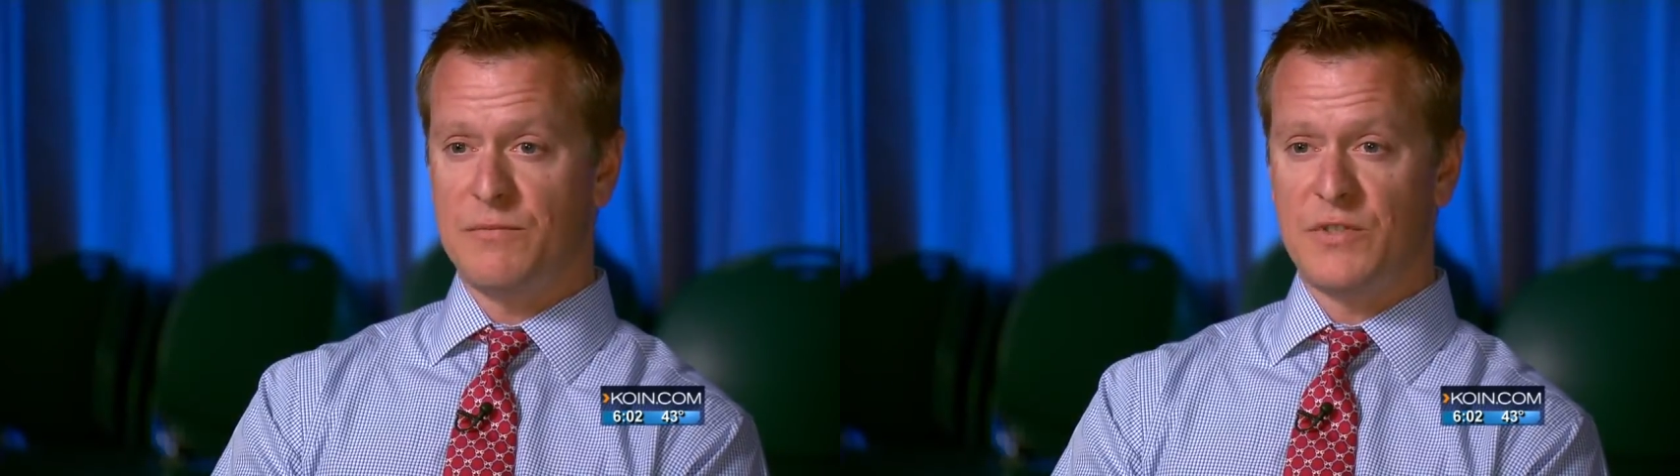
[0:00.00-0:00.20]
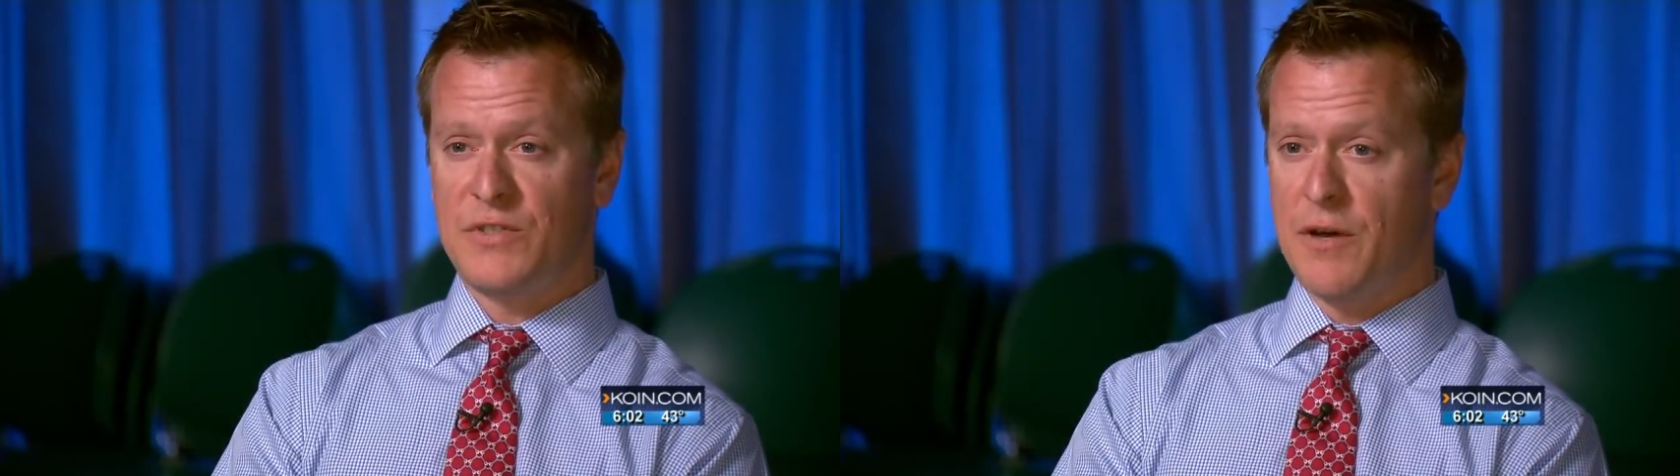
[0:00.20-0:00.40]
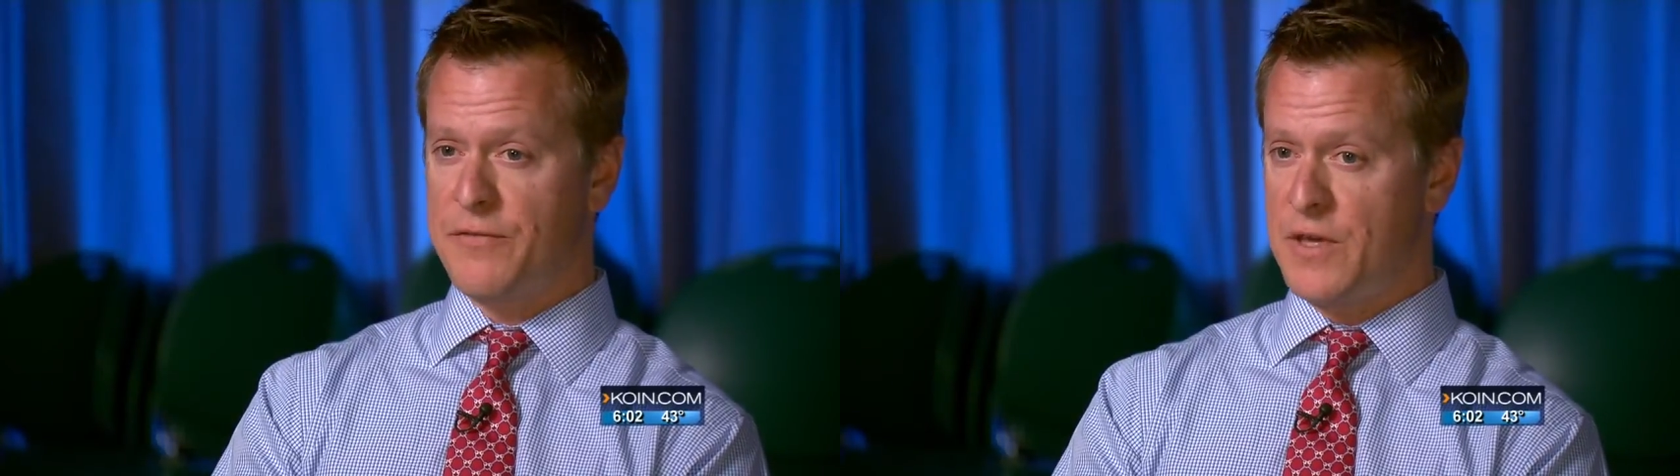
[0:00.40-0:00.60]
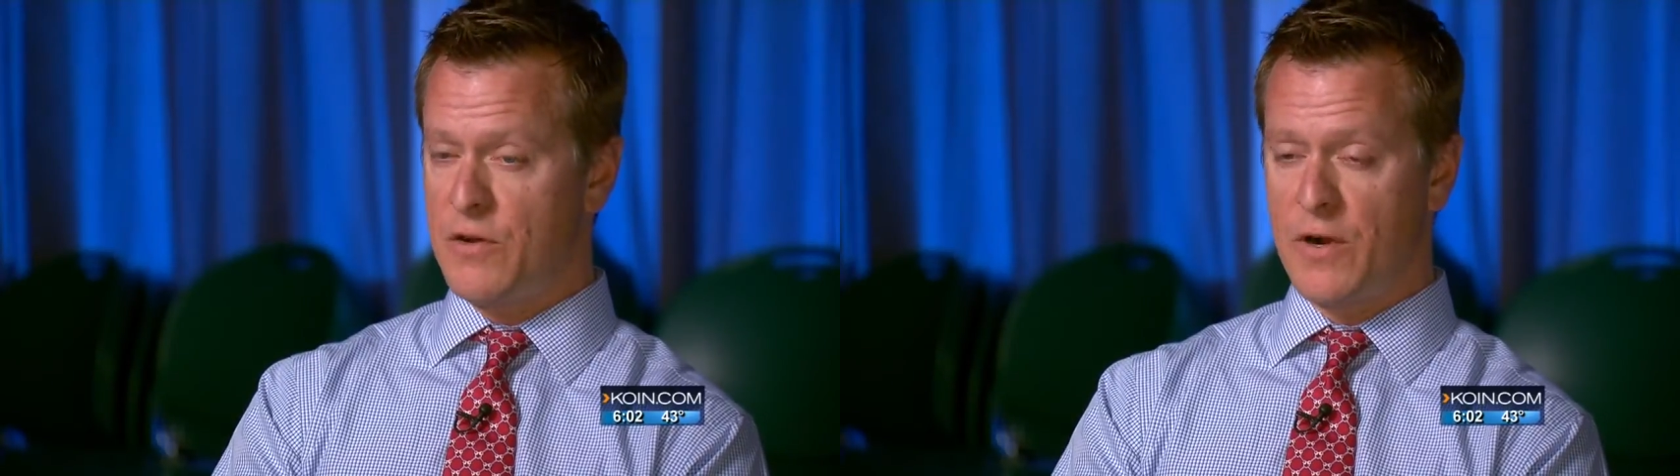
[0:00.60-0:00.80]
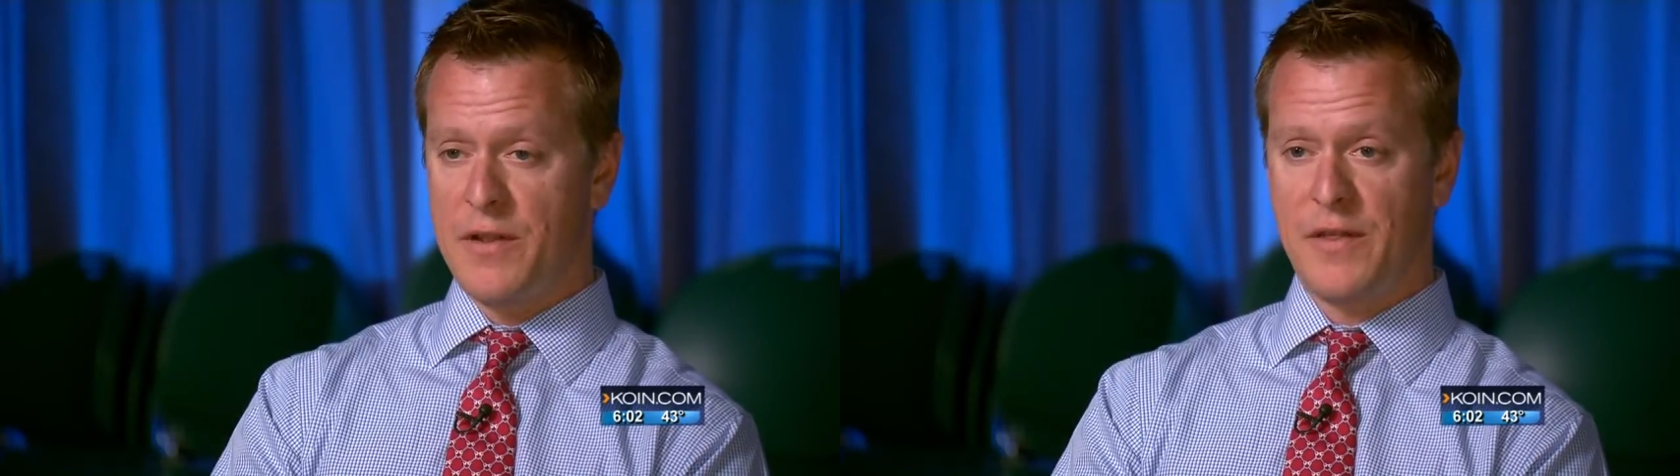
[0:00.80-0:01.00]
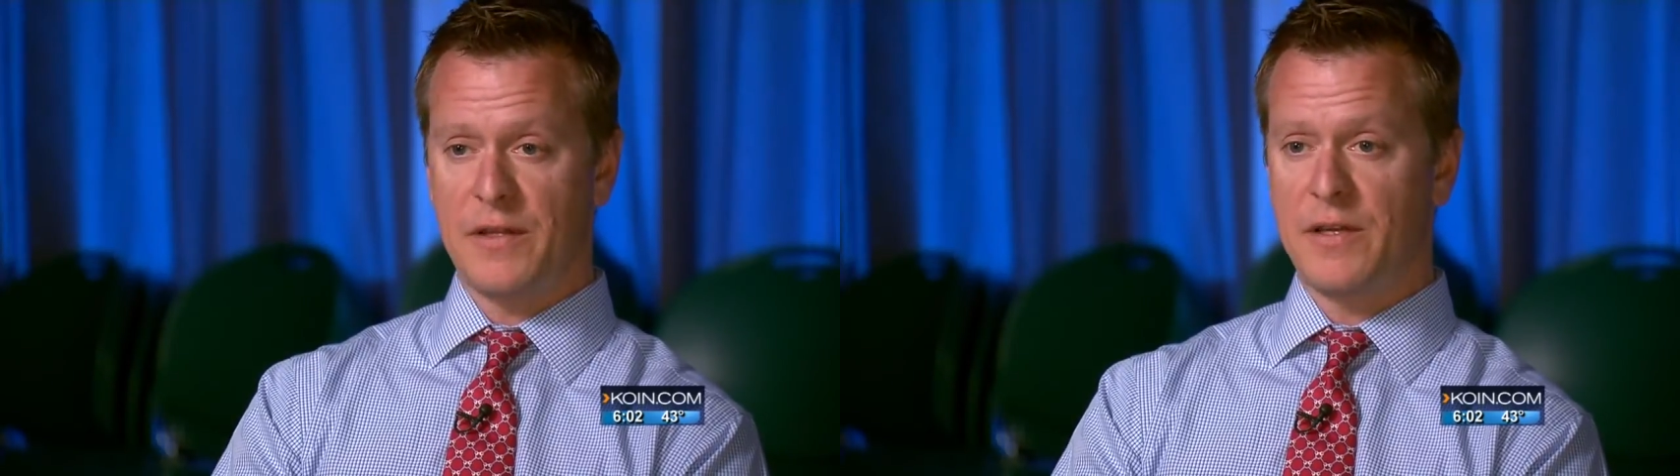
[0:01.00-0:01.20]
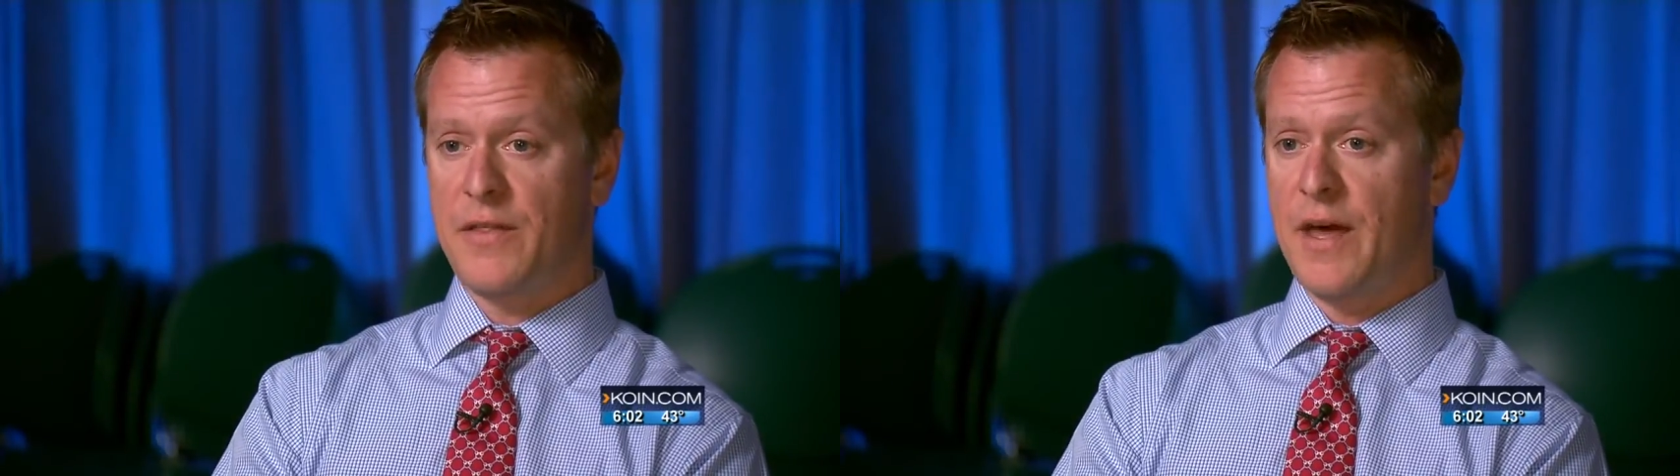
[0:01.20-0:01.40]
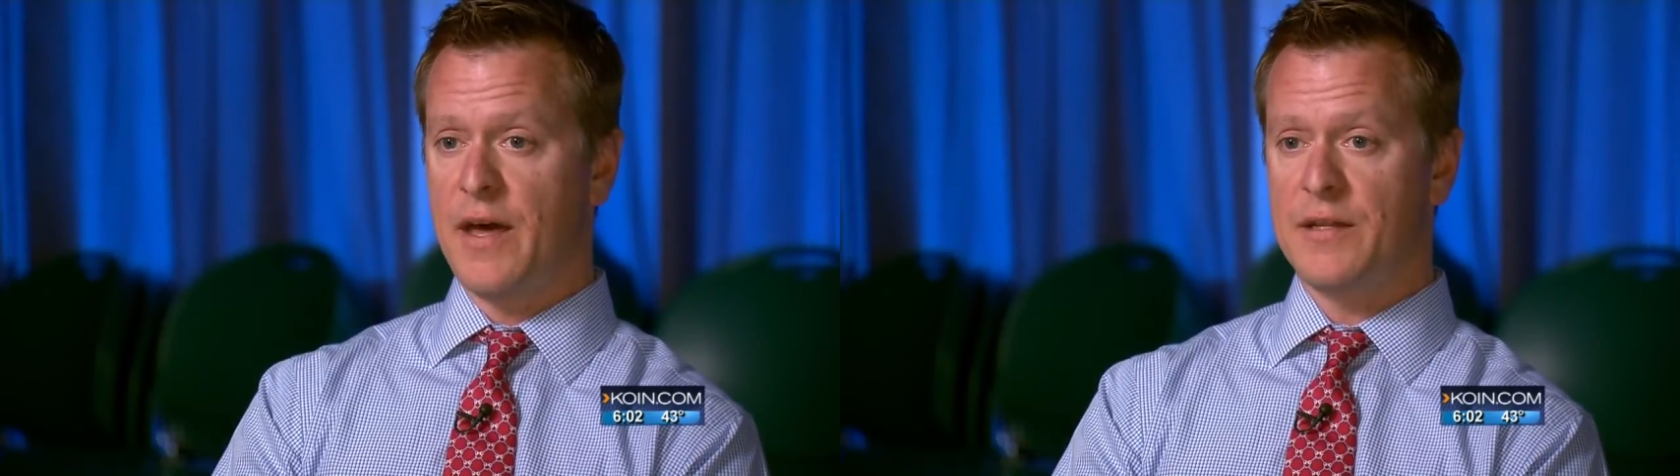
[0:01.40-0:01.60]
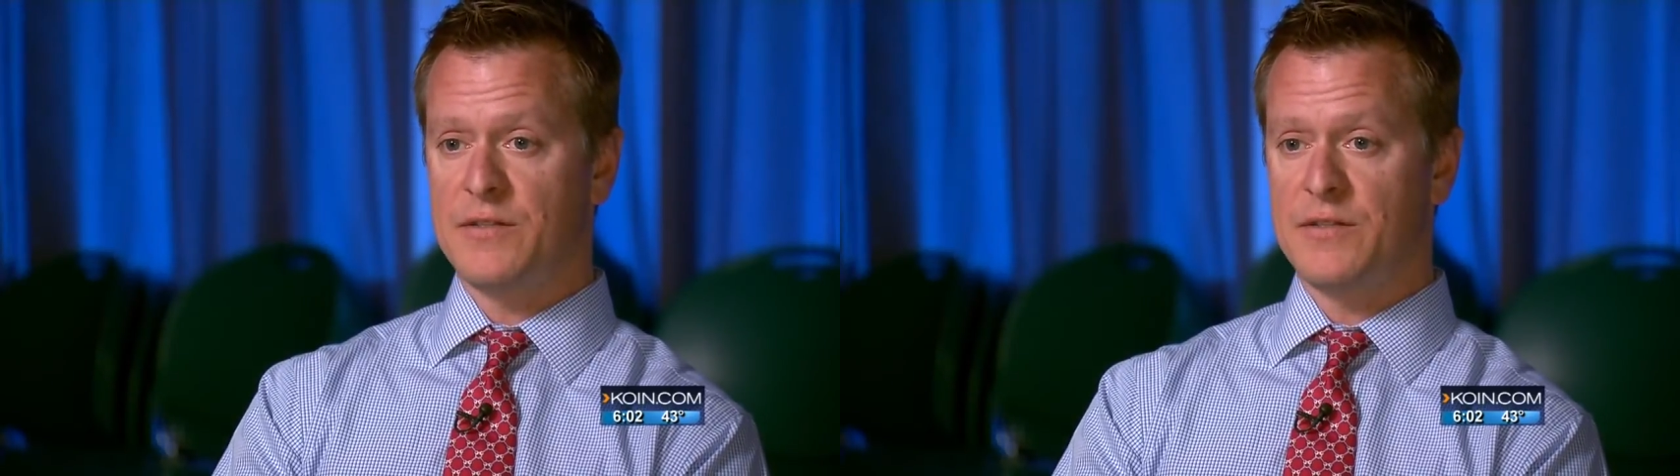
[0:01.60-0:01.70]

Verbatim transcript: stuffy or anything like that.